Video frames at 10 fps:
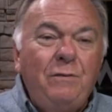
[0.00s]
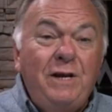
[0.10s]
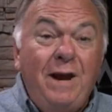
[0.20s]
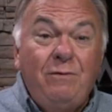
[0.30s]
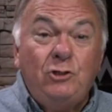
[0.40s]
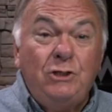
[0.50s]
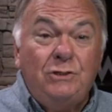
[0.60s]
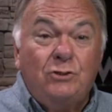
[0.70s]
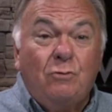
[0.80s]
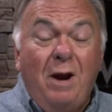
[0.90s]
the day that
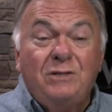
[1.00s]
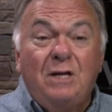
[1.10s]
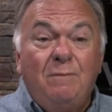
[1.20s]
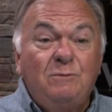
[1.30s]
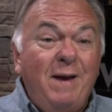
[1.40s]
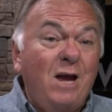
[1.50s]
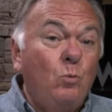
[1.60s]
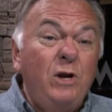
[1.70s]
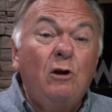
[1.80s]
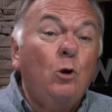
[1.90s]
Jesus Christ comes back,
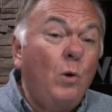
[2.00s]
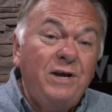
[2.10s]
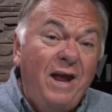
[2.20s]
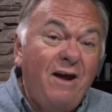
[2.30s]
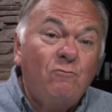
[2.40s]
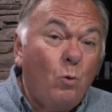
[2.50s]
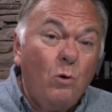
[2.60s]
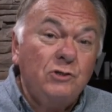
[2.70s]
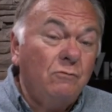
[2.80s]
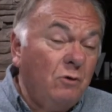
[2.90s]
we are going to have
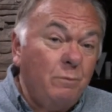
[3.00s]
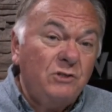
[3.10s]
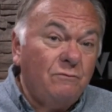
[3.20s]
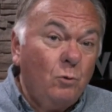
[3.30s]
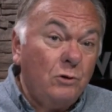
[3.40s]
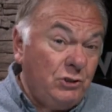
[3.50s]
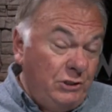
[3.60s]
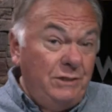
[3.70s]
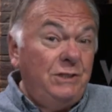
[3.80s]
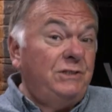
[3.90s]
wars and rumors of wars.
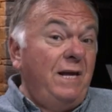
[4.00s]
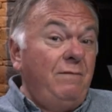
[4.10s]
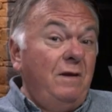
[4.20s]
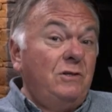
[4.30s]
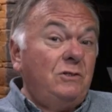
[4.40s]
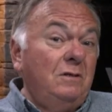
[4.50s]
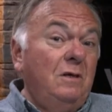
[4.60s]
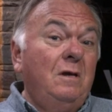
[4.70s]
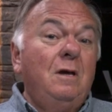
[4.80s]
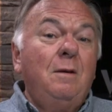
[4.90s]
Jesus said this,
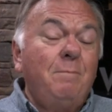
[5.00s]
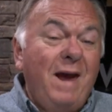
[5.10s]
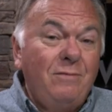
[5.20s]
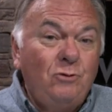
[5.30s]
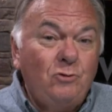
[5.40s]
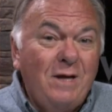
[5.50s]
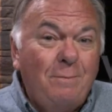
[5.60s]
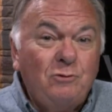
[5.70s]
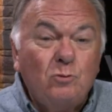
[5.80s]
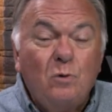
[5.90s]
Matthew
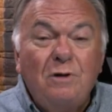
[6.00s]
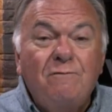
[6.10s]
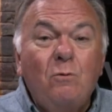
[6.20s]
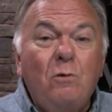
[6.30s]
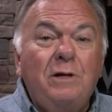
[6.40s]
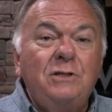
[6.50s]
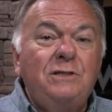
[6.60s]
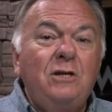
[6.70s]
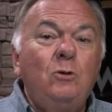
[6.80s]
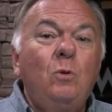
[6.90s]
chapter 24. He
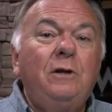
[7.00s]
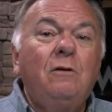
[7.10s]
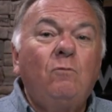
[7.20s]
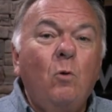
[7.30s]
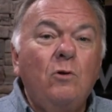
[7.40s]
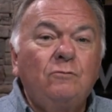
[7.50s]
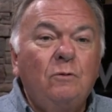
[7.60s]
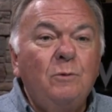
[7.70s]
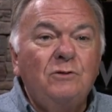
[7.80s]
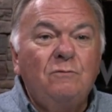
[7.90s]
said, you will hear wars,
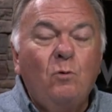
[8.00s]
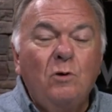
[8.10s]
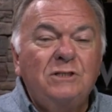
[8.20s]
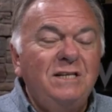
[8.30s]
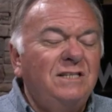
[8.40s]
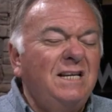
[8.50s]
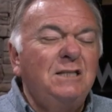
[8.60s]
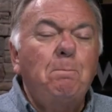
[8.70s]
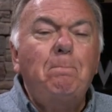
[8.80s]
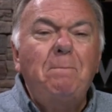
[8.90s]
rumors of wars. These
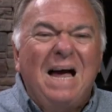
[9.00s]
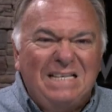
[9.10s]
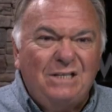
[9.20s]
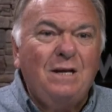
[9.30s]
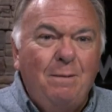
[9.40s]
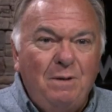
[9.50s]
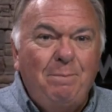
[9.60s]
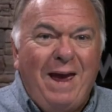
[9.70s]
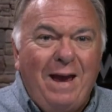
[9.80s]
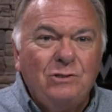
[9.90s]
things must come to
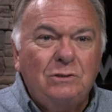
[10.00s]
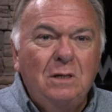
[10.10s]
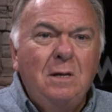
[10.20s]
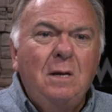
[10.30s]
pass.